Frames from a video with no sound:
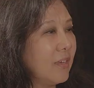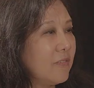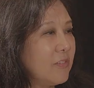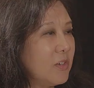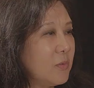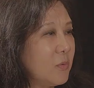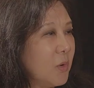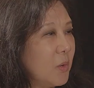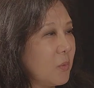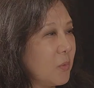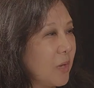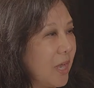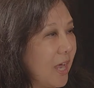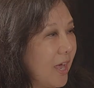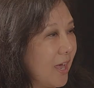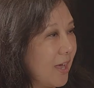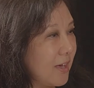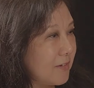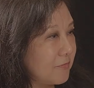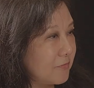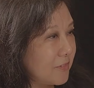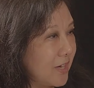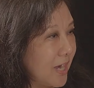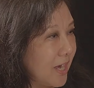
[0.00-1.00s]
Given what we
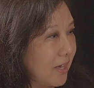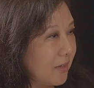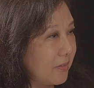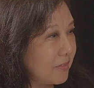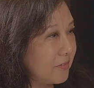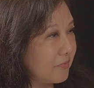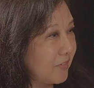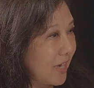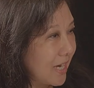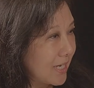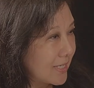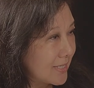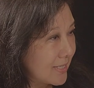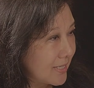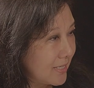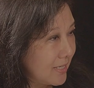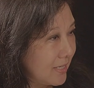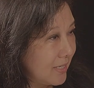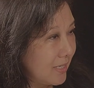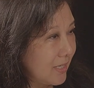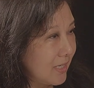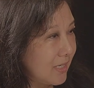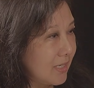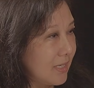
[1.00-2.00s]
have now, the
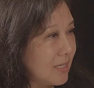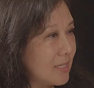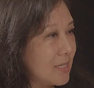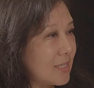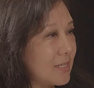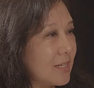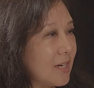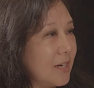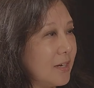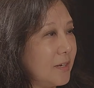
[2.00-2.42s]
vaccines,